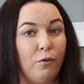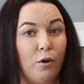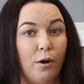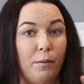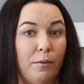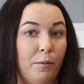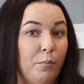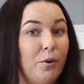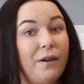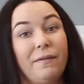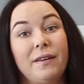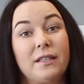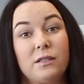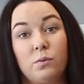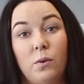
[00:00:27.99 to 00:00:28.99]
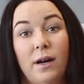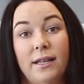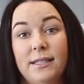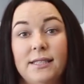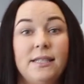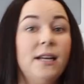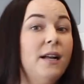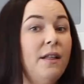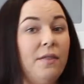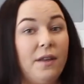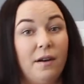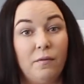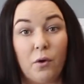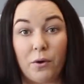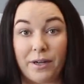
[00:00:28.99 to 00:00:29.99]
for the previous ones
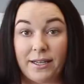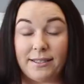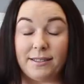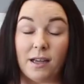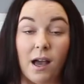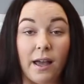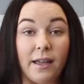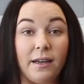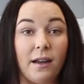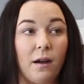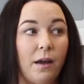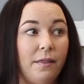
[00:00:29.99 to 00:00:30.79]
that I've already done.